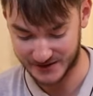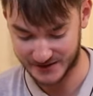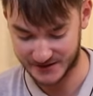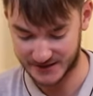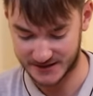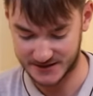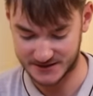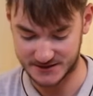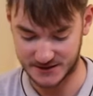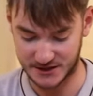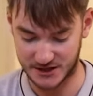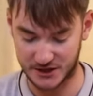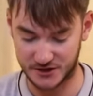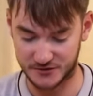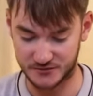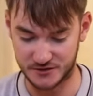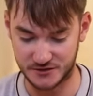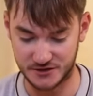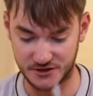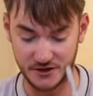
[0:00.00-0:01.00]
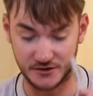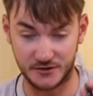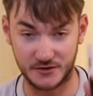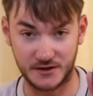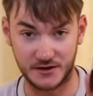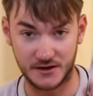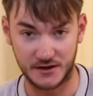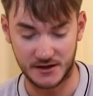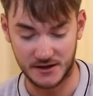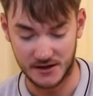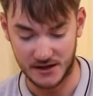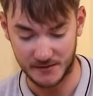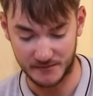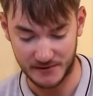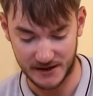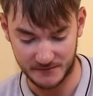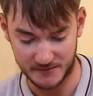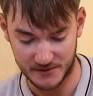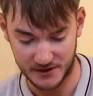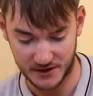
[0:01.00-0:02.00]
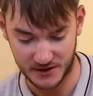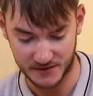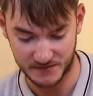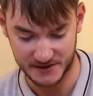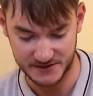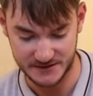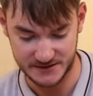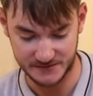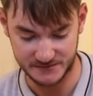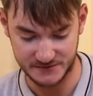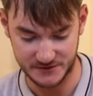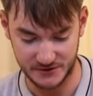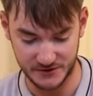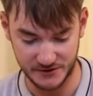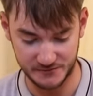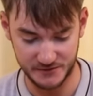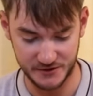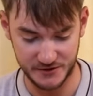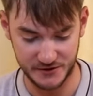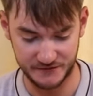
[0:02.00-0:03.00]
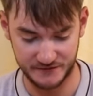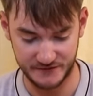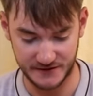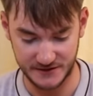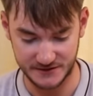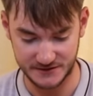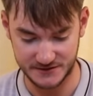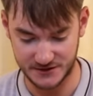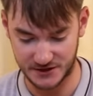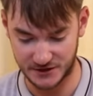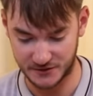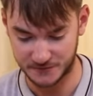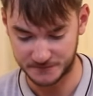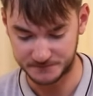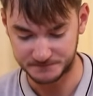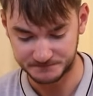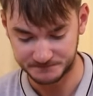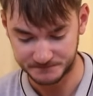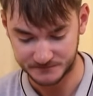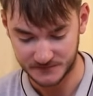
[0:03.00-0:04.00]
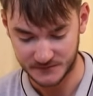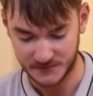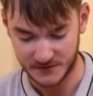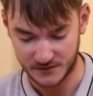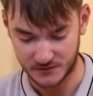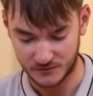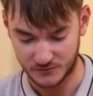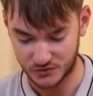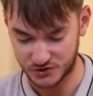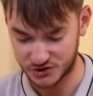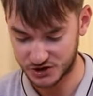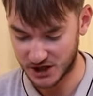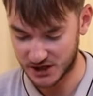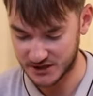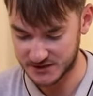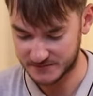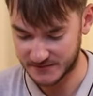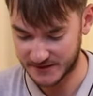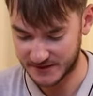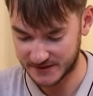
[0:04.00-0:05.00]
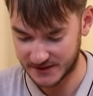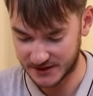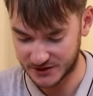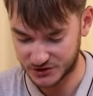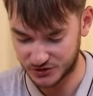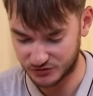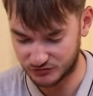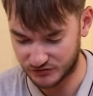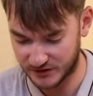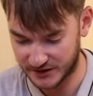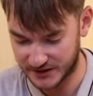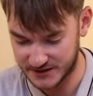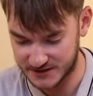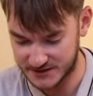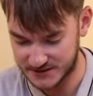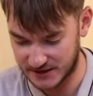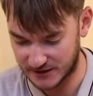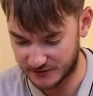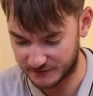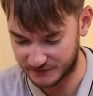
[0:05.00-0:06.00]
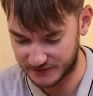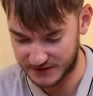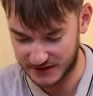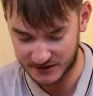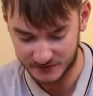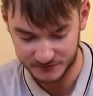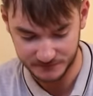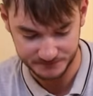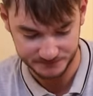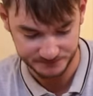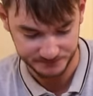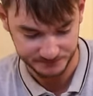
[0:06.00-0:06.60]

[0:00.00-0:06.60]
where they need to go. So a black marker pen's absolutely perfect. So We'll start to make the actual rig itself now.